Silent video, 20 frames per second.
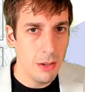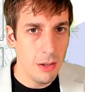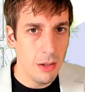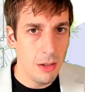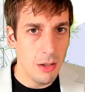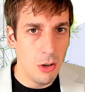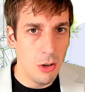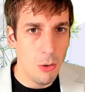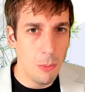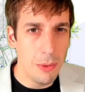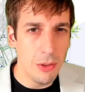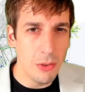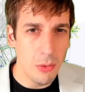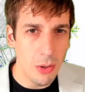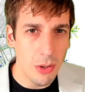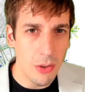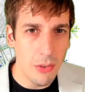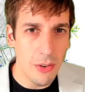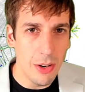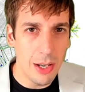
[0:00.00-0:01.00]

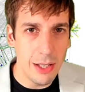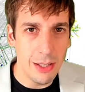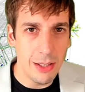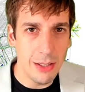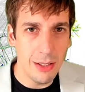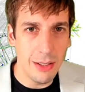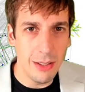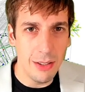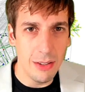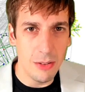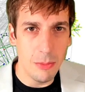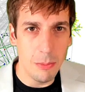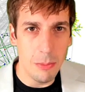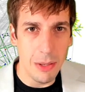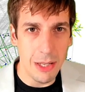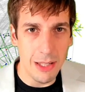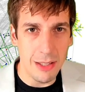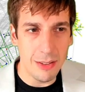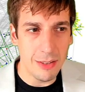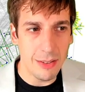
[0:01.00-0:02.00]
OpenRewrite is
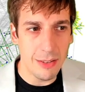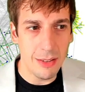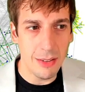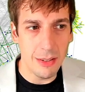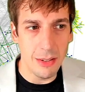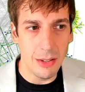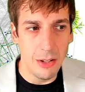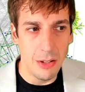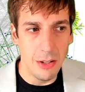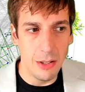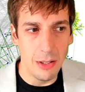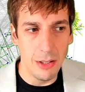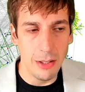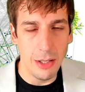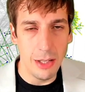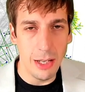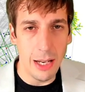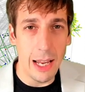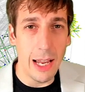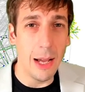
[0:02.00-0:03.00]
based
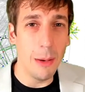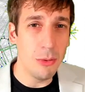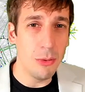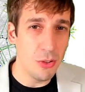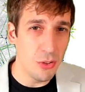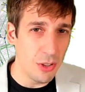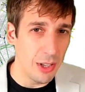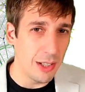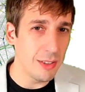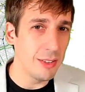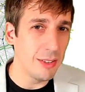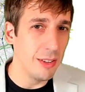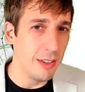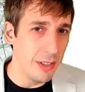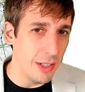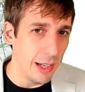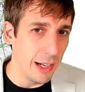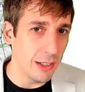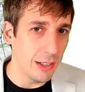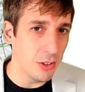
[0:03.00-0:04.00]
on abstract
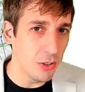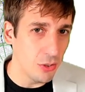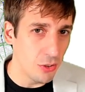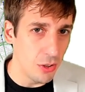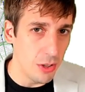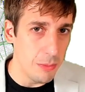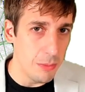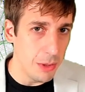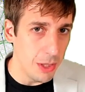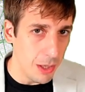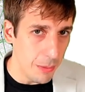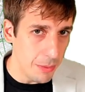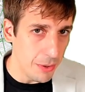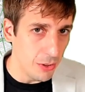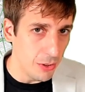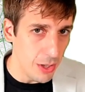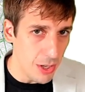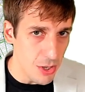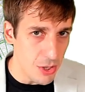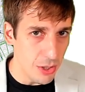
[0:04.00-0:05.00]
syntax tree
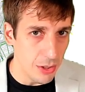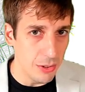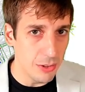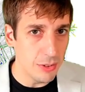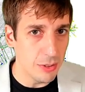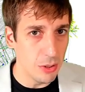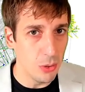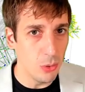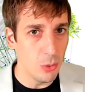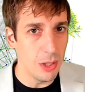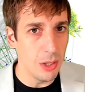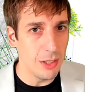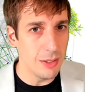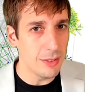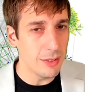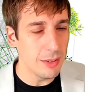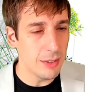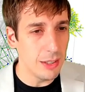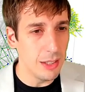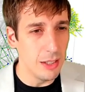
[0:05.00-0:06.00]
manipulation. So
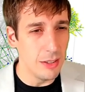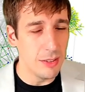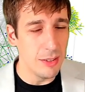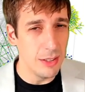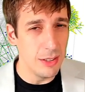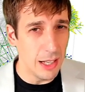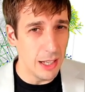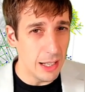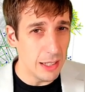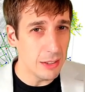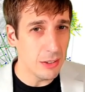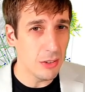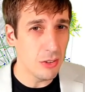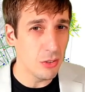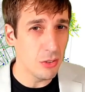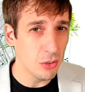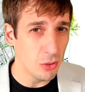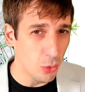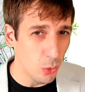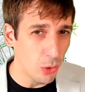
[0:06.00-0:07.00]
it's not
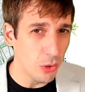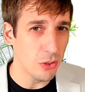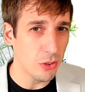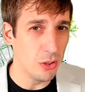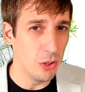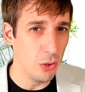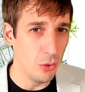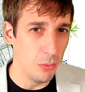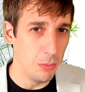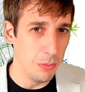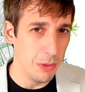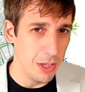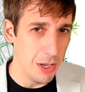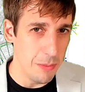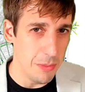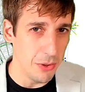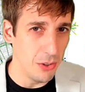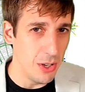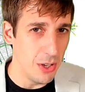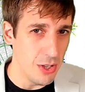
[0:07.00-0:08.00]
source code
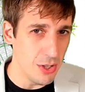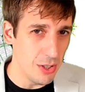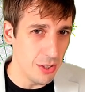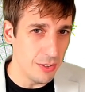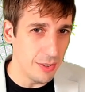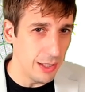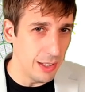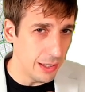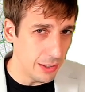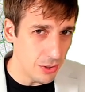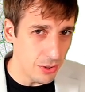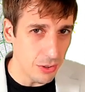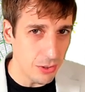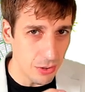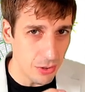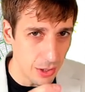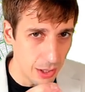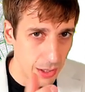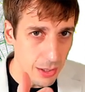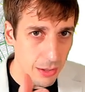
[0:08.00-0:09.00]
manipulation. It's not just
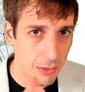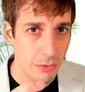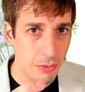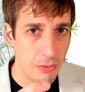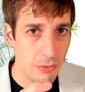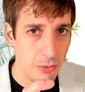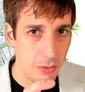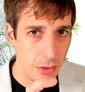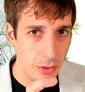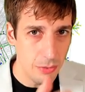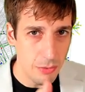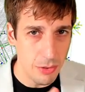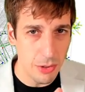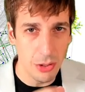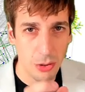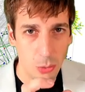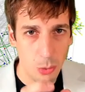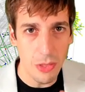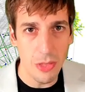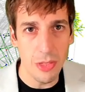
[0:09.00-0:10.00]
trying to
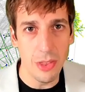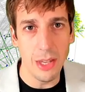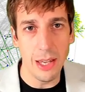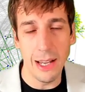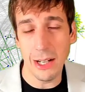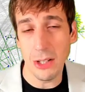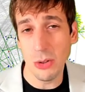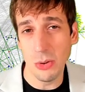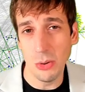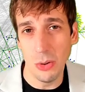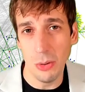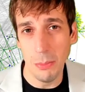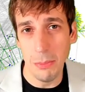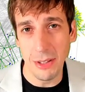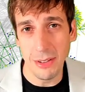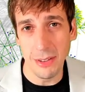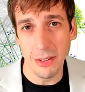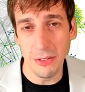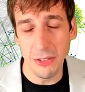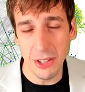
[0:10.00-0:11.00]
fiddle with the actual
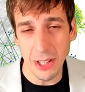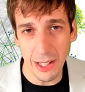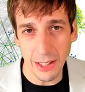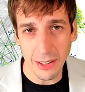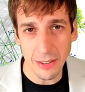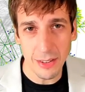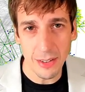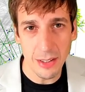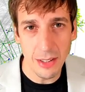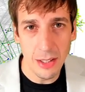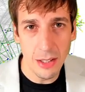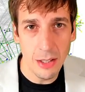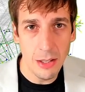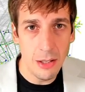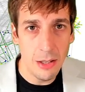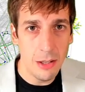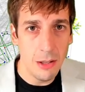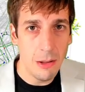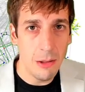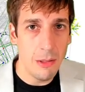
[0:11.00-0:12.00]
bits of text.
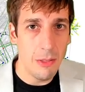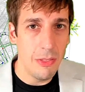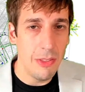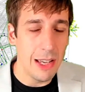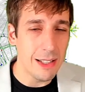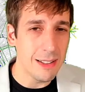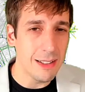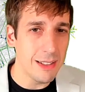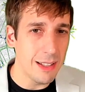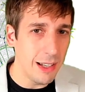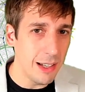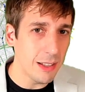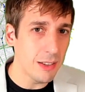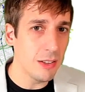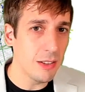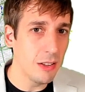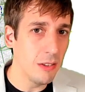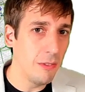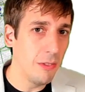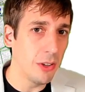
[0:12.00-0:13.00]
That
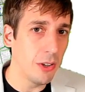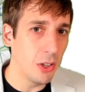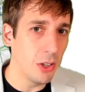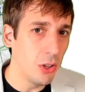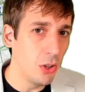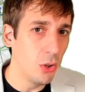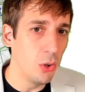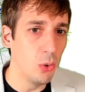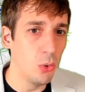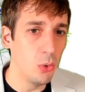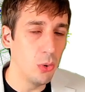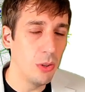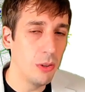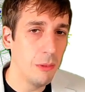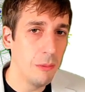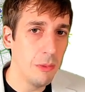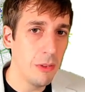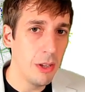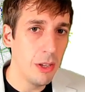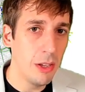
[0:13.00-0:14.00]
text of the code
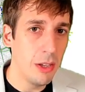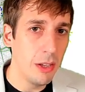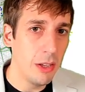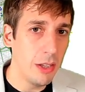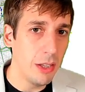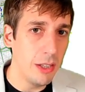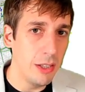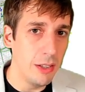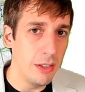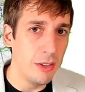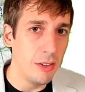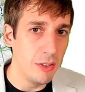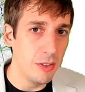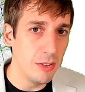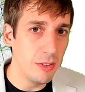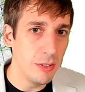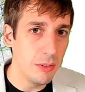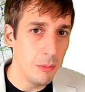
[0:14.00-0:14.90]
is